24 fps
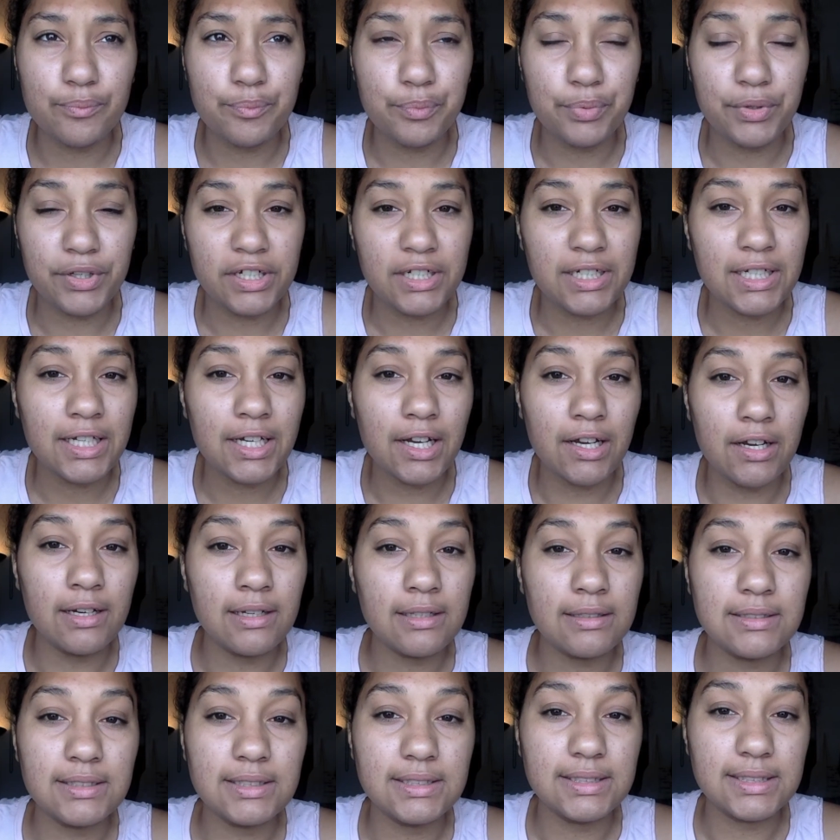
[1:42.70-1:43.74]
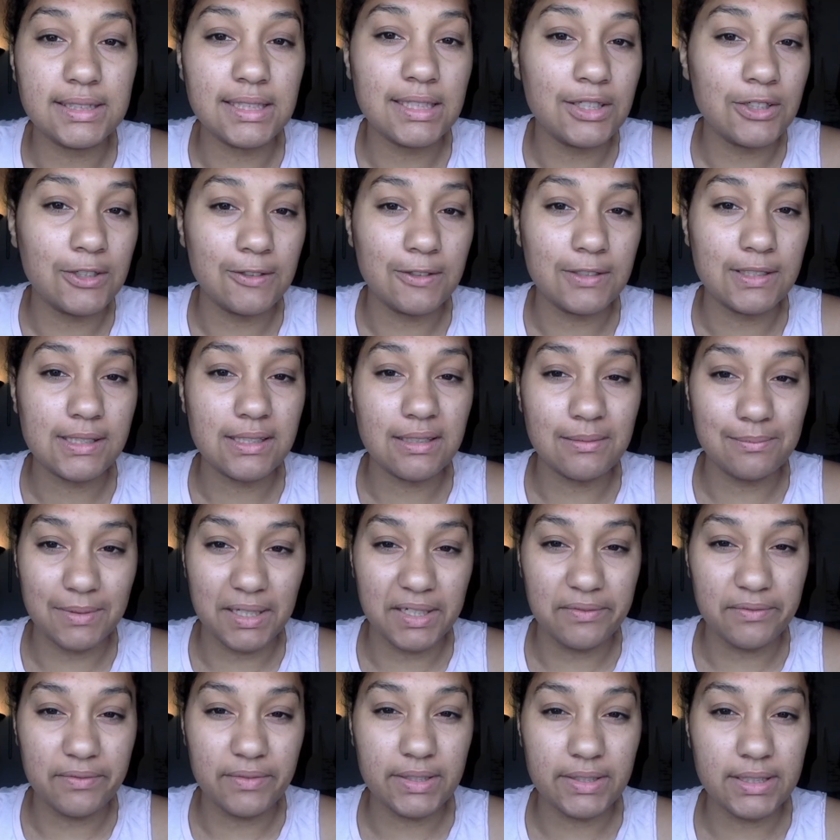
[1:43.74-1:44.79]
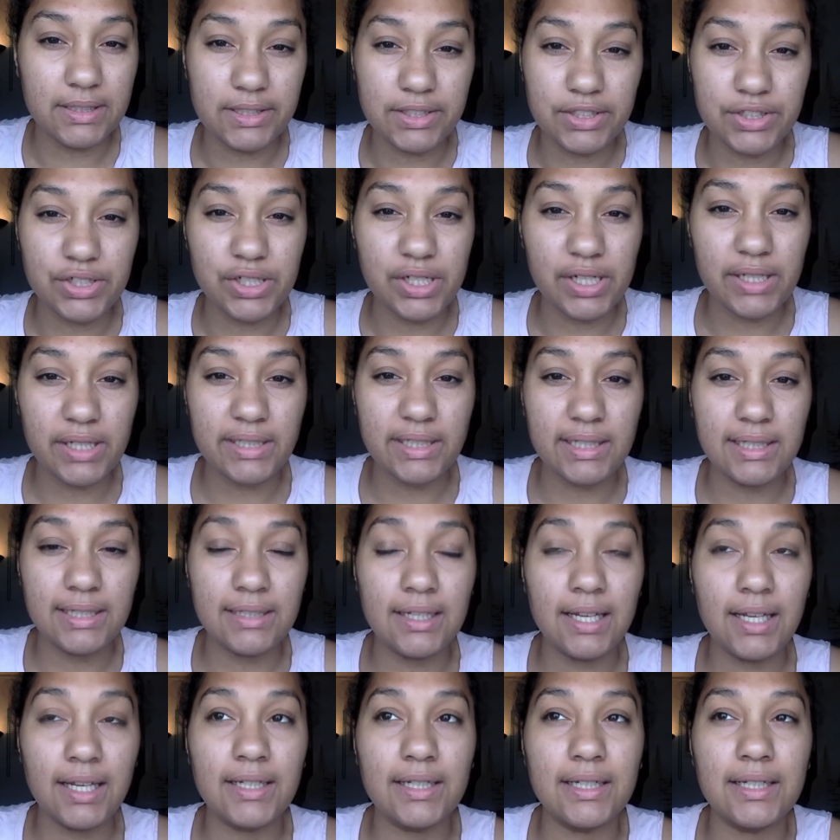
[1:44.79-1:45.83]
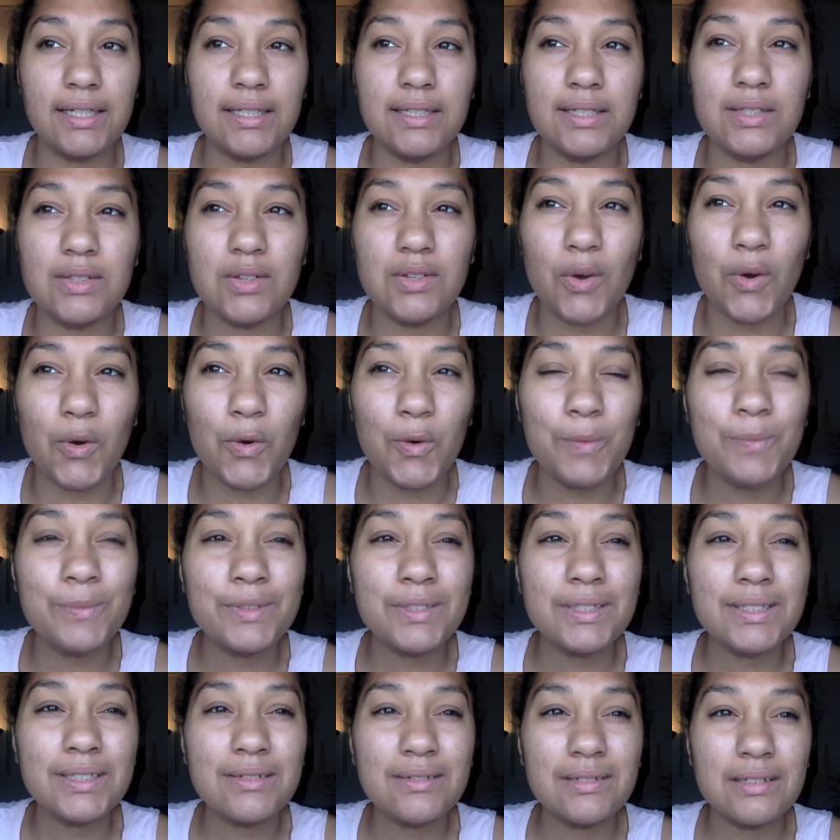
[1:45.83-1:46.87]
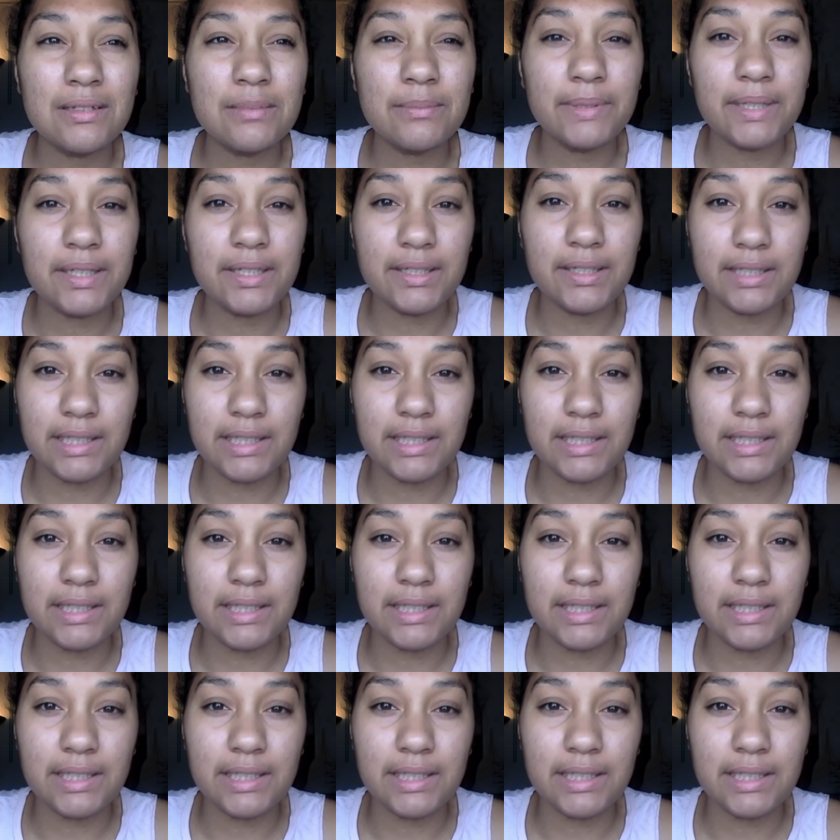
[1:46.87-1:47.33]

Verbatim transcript: pretty early still to my fitness journey. Like, it's almost gonna be a